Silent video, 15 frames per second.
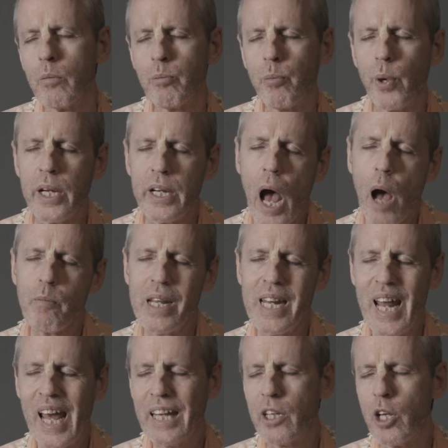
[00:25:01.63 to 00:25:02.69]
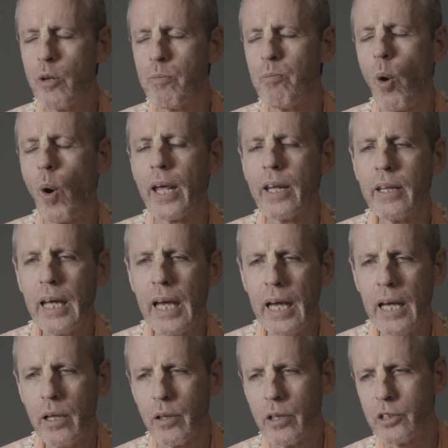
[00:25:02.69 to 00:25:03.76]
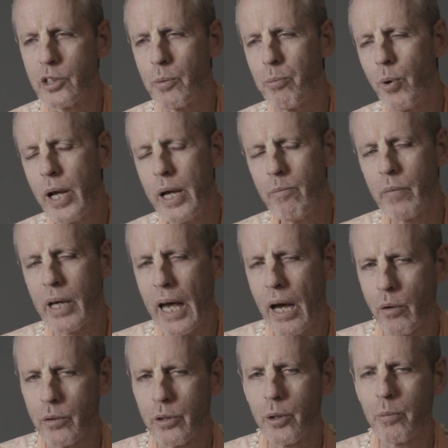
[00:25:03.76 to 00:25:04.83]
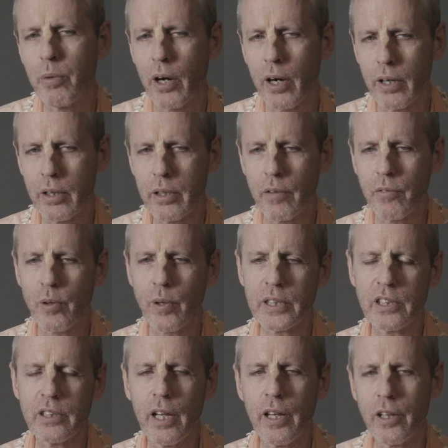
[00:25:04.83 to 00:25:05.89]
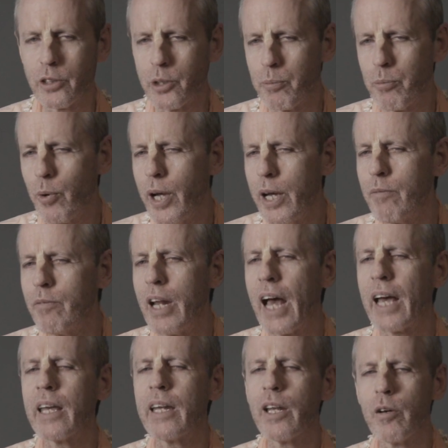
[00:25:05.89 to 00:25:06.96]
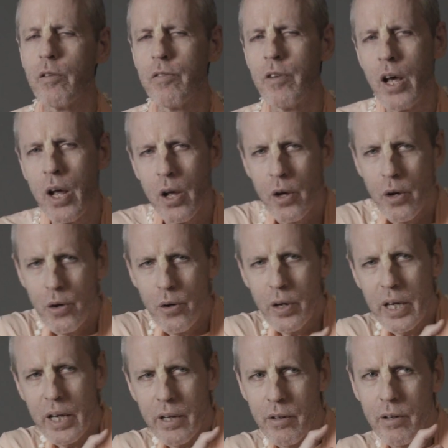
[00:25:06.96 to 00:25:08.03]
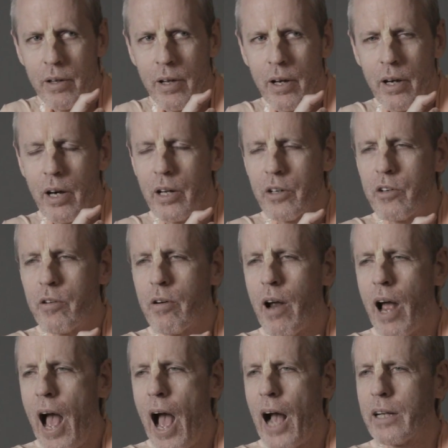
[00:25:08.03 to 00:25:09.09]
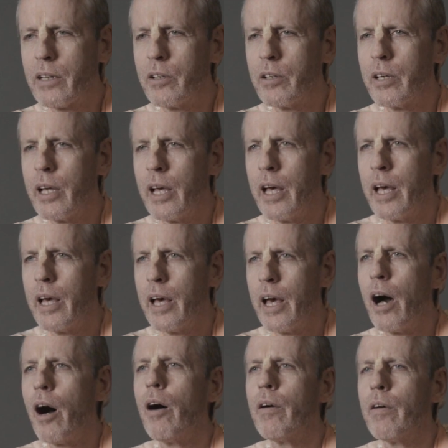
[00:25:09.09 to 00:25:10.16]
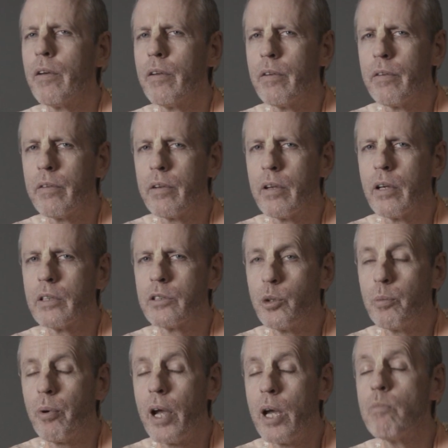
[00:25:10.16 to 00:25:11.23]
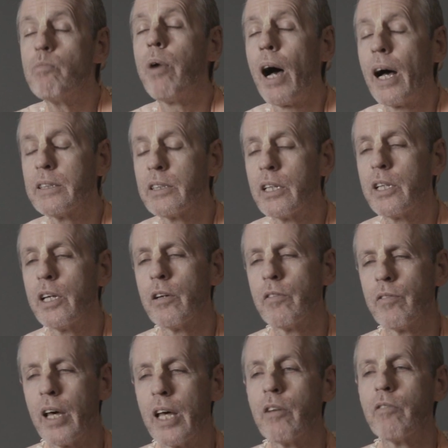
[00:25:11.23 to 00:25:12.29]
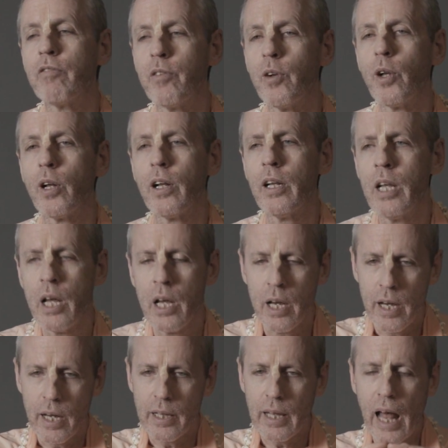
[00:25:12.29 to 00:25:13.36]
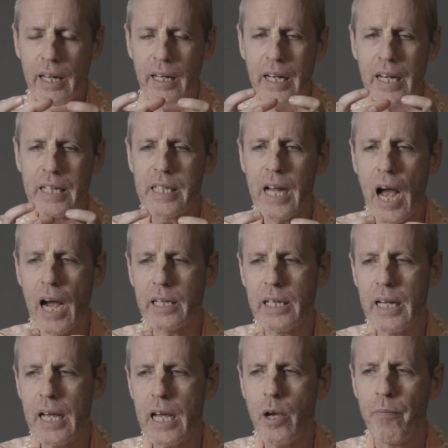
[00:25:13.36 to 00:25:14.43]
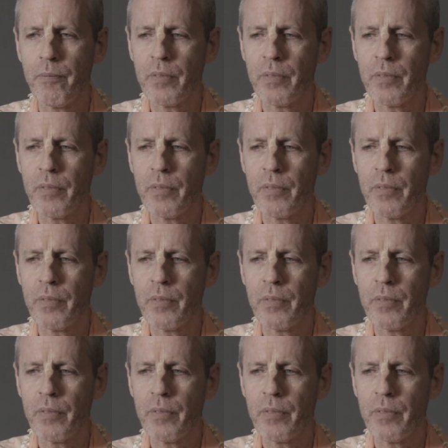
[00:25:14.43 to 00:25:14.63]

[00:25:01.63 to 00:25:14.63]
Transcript: predominated moiety, the supreme counterpart of Krishna, the supreme negative, who can attract the supreme positive and full. Hladani Shakti,